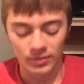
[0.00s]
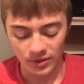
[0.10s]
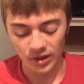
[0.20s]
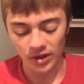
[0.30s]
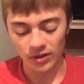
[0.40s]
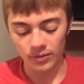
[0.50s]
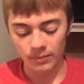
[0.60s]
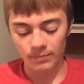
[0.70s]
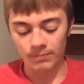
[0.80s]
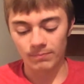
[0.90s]
So,
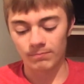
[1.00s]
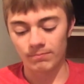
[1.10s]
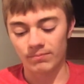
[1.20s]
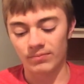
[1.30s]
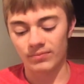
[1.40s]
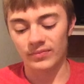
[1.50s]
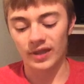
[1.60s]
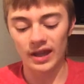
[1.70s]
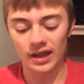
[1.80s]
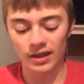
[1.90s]

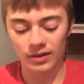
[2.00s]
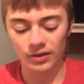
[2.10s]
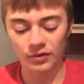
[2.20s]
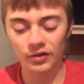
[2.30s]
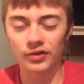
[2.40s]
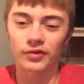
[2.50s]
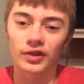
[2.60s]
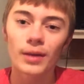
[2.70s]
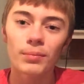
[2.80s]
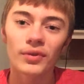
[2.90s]
yeah, the first
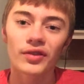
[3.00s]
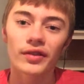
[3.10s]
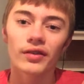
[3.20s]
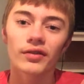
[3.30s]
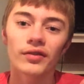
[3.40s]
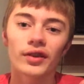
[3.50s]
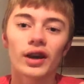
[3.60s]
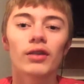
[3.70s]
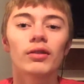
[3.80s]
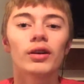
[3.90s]
3 episodes
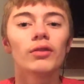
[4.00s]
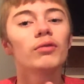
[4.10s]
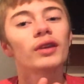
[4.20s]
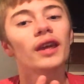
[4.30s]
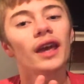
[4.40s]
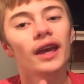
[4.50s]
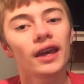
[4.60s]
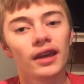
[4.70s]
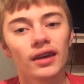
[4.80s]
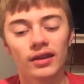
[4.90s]
are
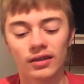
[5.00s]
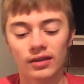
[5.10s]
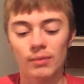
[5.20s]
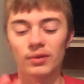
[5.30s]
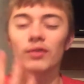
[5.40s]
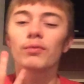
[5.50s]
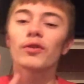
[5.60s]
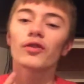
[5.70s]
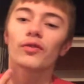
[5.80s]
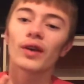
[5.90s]
okay. I mean, the
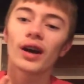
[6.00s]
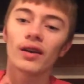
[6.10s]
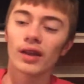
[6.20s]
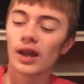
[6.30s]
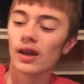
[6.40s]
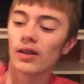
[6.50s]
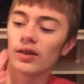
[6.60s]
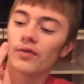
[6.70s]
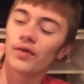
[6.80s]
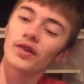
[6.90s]
first
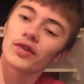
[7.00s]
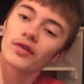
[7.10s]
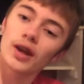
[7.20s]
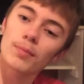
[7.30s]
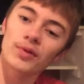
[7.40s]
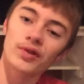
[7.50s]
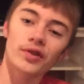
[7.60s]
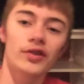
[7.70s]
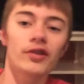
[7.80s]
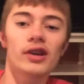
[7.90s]
3
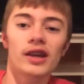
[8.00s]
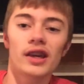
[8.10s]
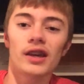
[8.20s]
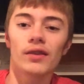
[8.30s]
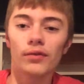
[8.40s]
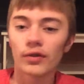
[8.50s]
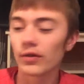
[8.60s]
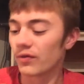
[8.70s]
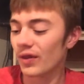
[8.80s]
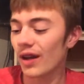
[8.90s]
episodes are okay. 4
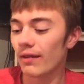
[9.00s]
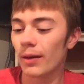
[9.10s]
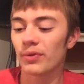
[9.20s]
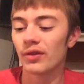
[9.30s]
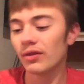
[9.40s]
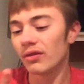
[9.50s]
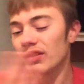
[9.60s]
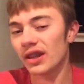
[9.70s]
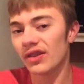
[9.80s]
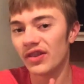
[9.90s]
and 5
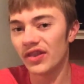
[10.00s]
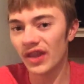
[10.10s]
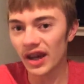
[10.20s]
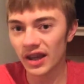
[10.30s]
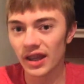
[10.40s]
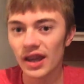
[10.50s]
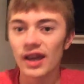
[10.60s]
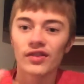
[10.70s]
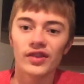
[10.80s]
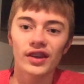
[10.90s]
absolutely suck.
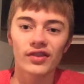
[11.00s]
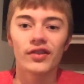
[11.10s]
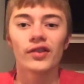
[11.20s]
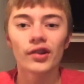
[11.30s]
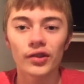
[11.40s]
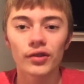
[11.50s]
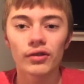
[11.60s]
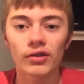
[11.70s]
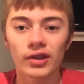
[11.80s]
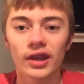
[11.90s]
6 is also
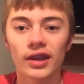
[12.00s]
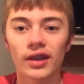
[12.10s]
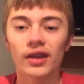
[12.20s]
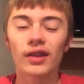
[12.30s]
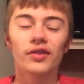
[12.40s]
okay.